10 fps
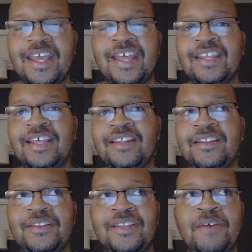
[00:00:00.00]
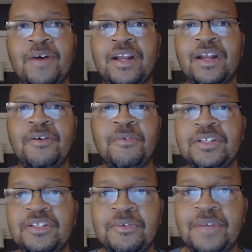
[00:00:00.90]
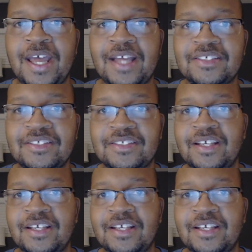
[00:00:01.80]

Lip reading: and then they want to know what to do next.